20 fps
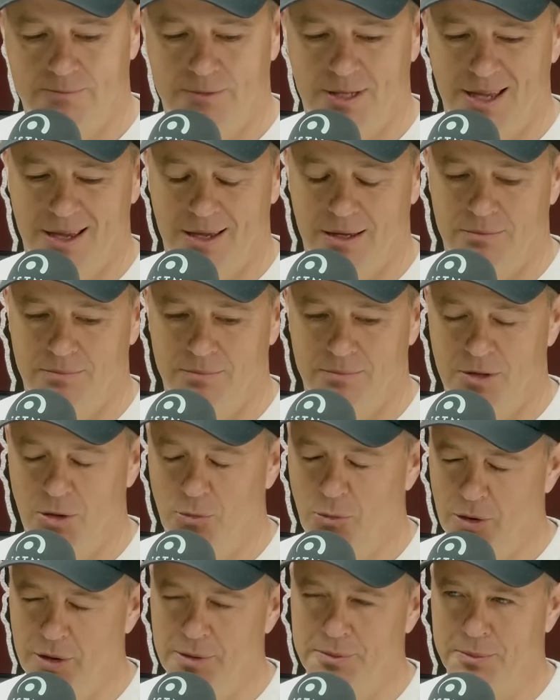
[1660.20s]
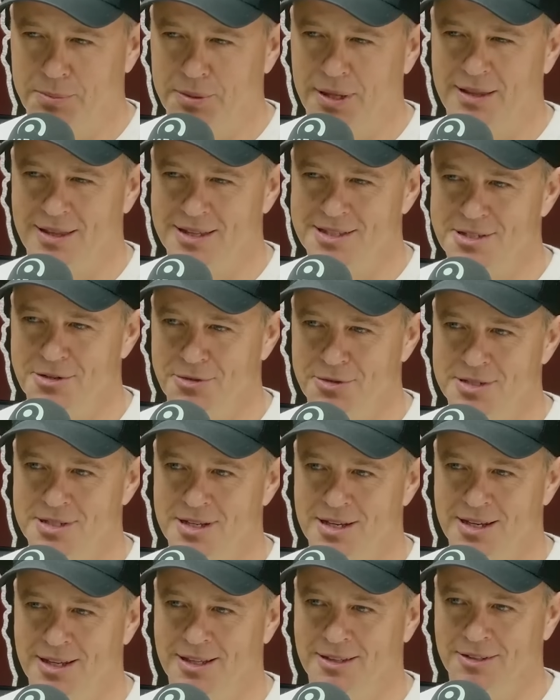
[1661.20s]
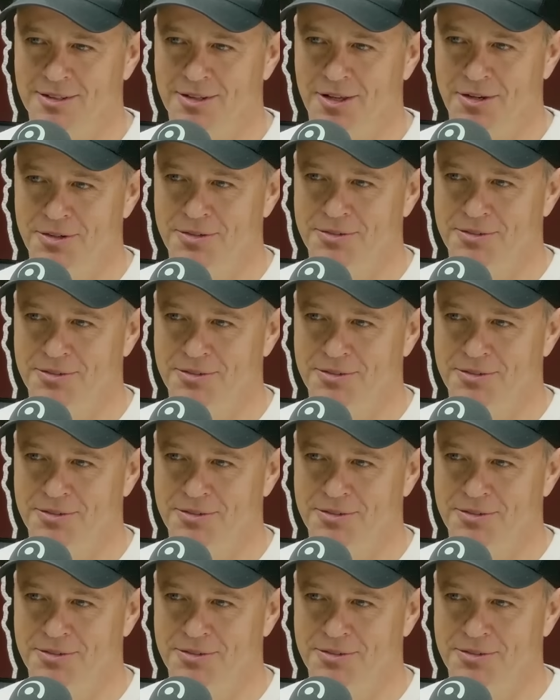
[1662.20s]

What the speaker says: Yeah, you want him to play that series in England, though,